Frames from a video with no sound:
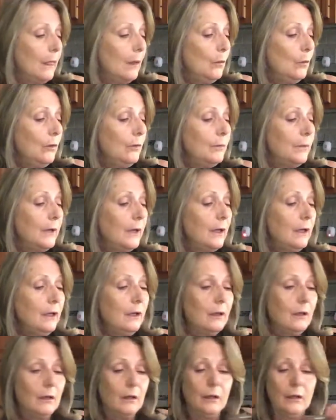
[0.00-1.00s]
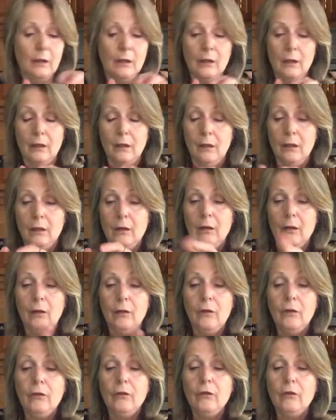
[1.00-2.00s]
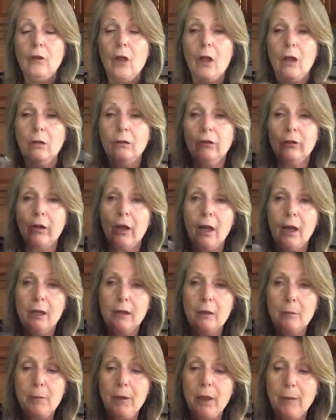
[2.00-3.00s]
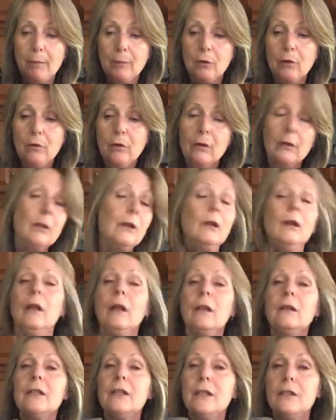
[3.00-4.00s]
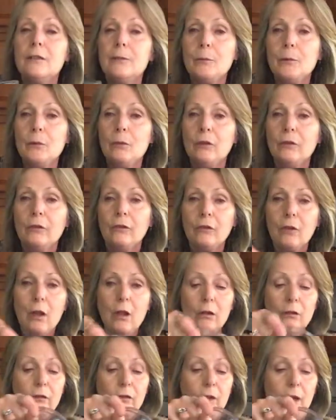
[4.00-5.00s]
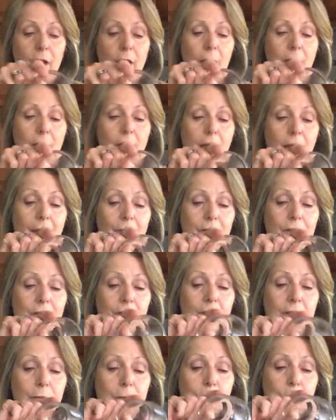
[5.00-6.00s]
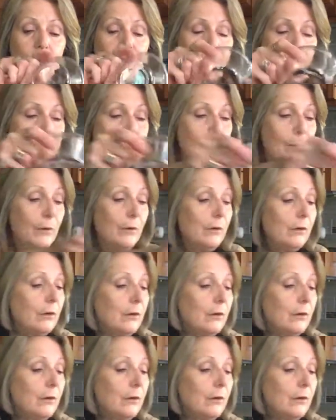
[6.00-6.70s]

would be the salt and the pepper, a teaspoon of salt and a half a teaspoon of pepper.